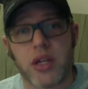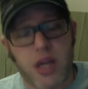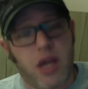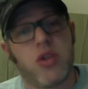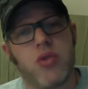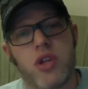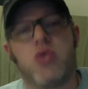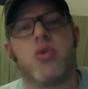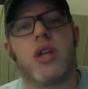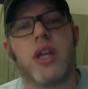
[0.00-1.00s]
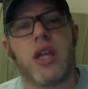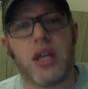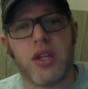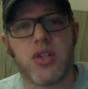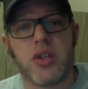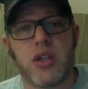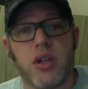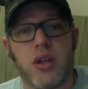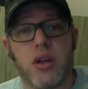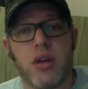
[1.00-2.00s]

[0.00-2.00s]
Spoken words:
tell you that you could easily